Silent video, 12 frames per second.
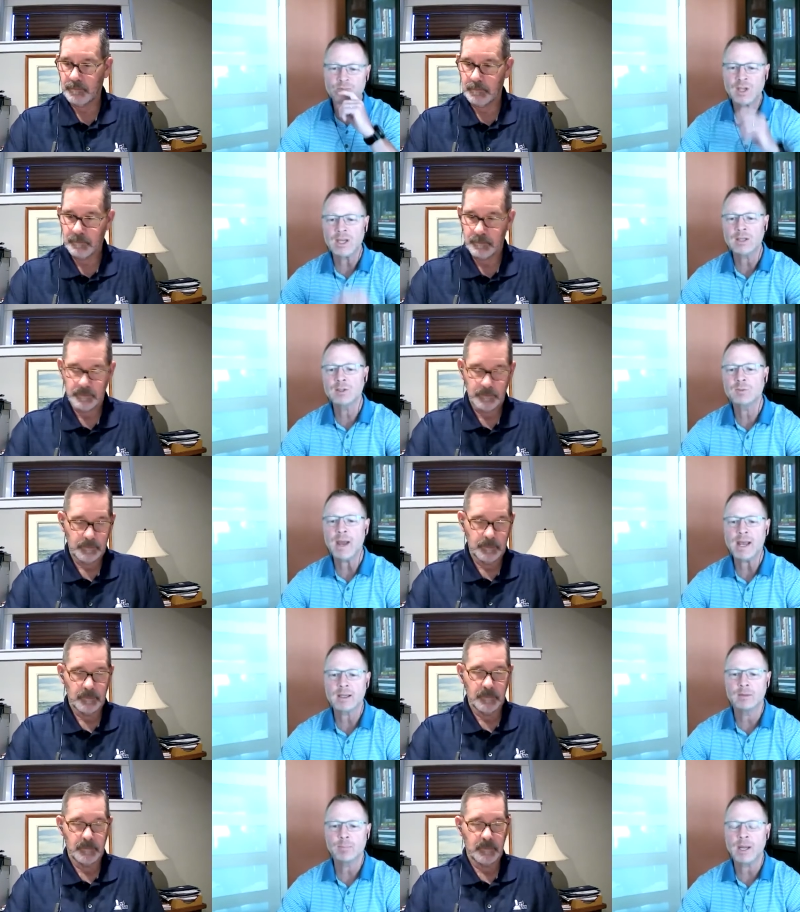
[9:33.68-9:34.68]
Speaker 1: take us back
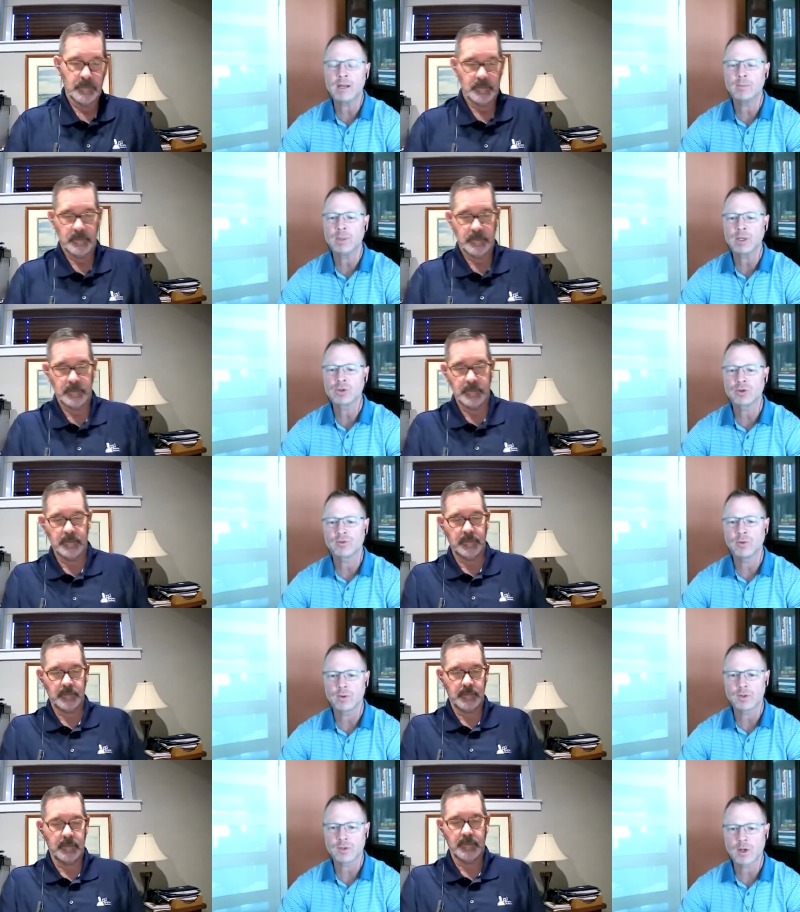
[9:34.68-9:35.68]
and paint a picture
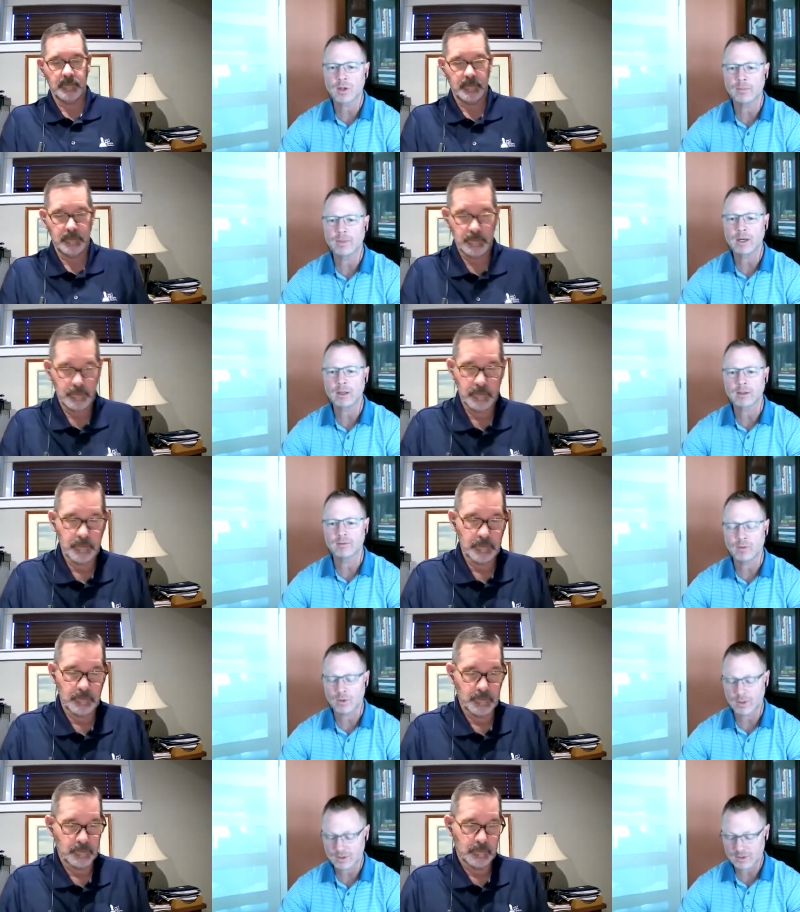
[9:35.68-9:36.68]
for this all American
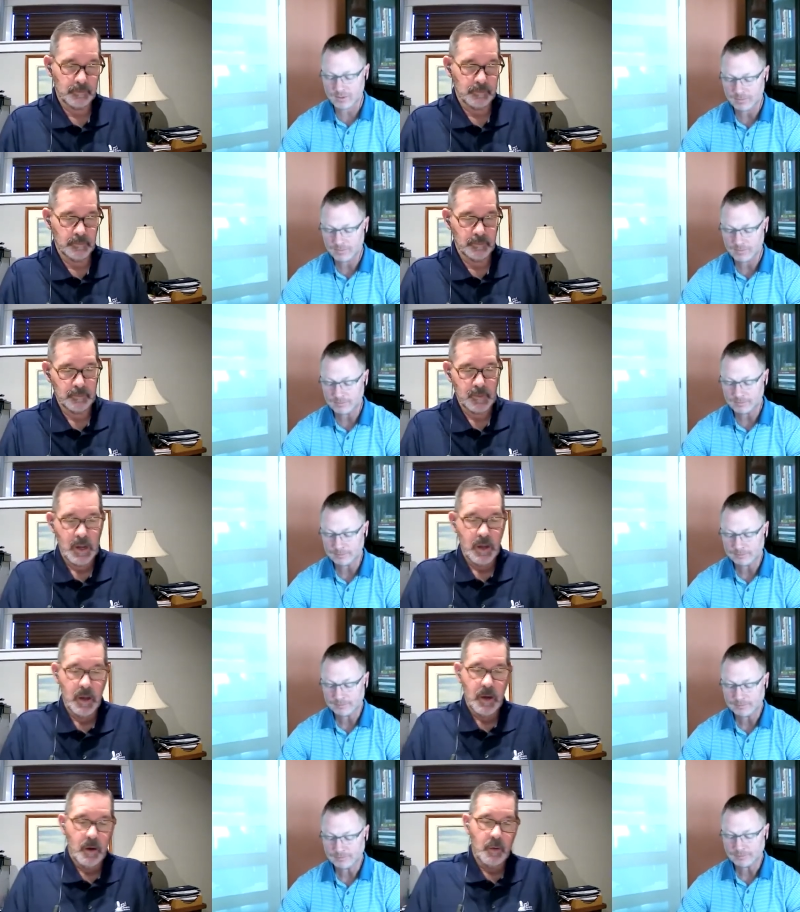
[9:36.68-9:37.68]
for us.
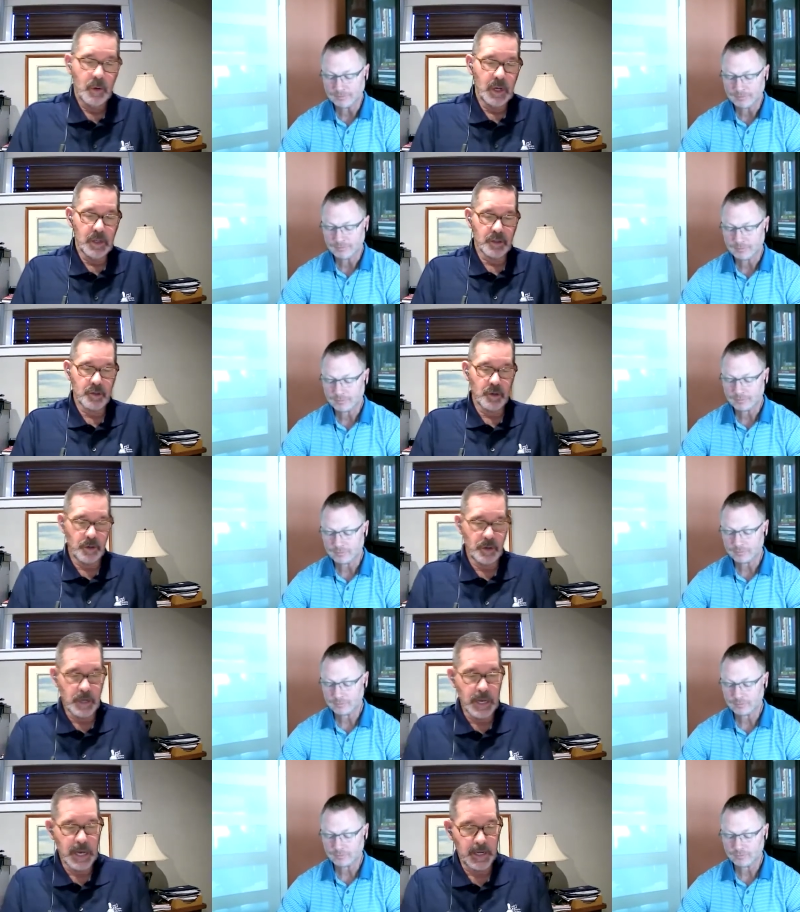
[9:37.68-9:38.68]
Speaker 2: Well, so you
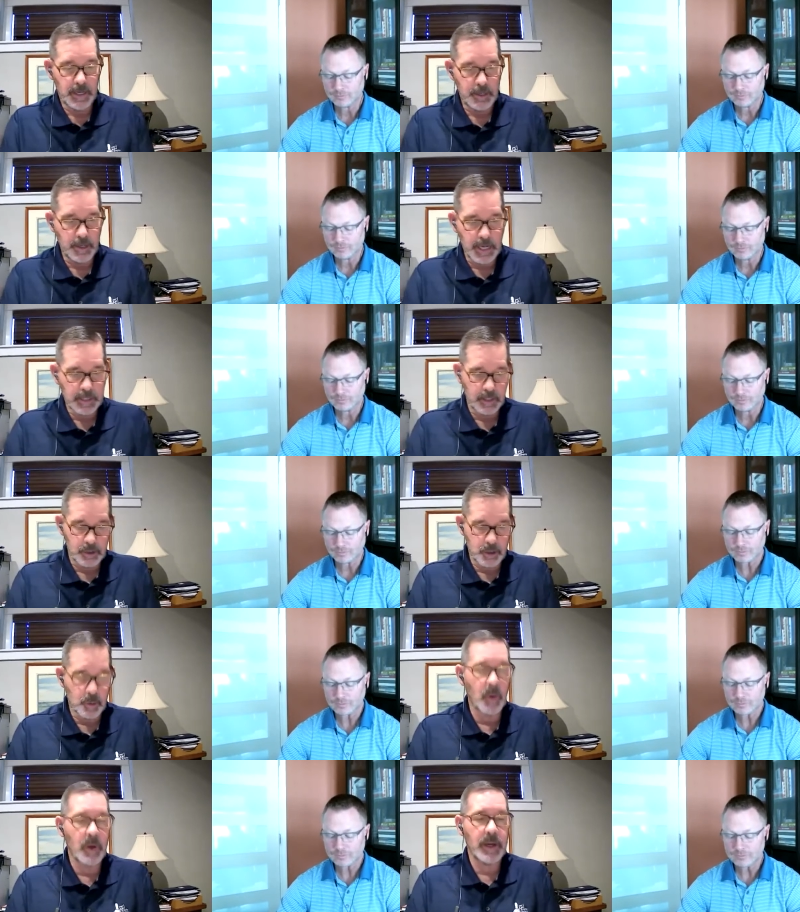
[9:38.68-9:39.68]
got you got this
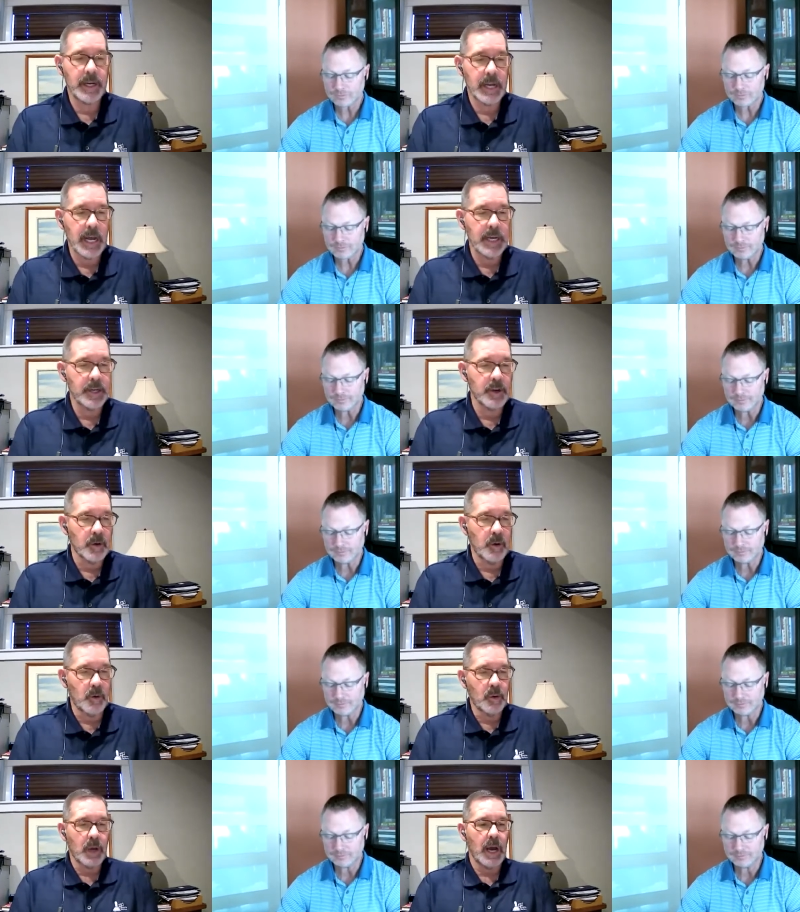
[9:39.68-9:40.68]
29 year
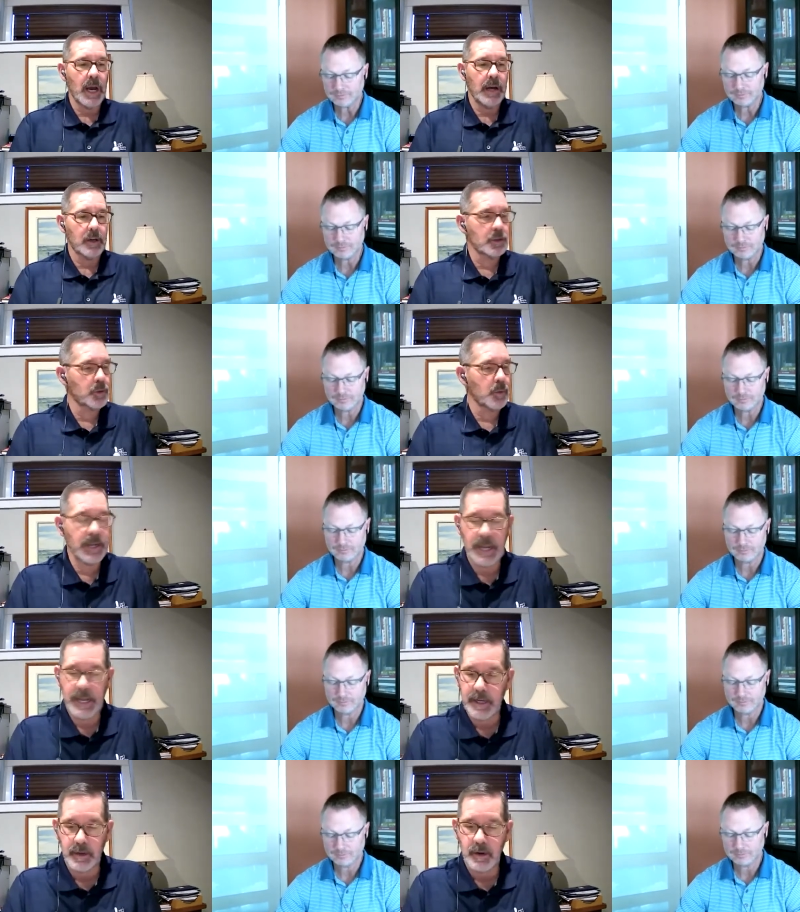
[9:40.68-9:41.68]
old guy or
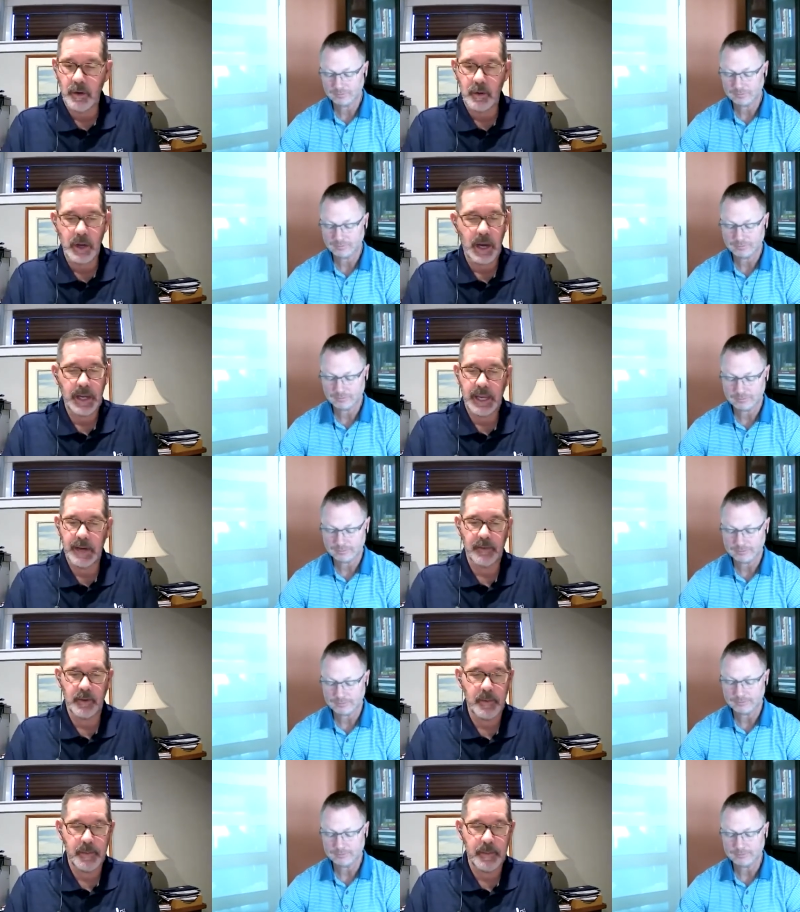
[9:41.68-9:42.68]
28 year old guy. I can't ever
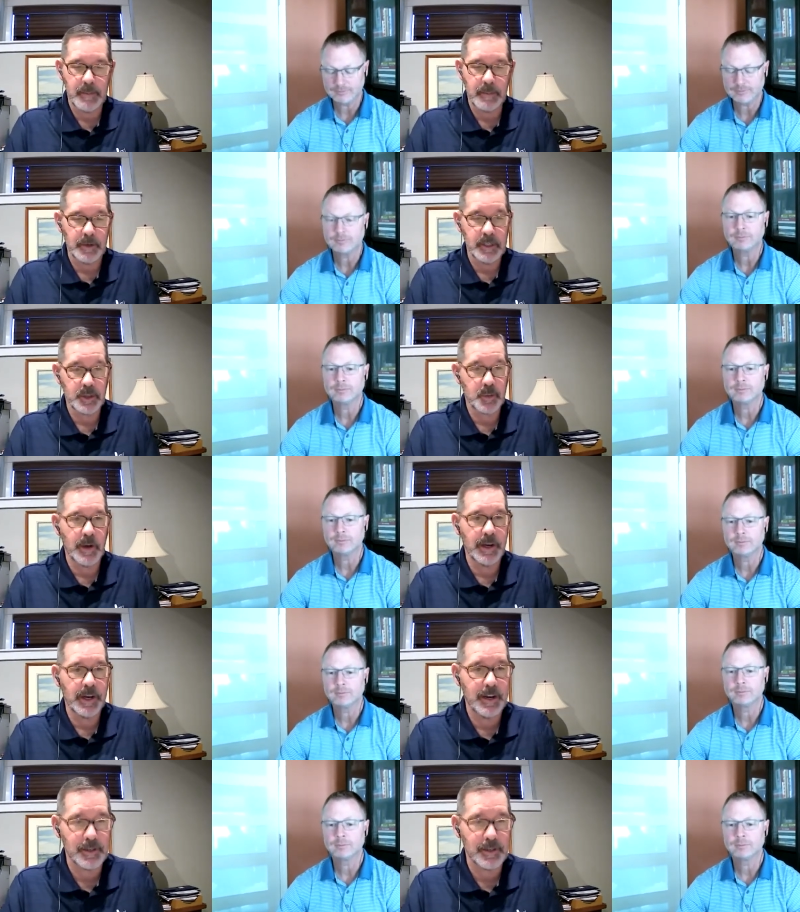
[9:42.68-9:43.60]
remember. He's 28 or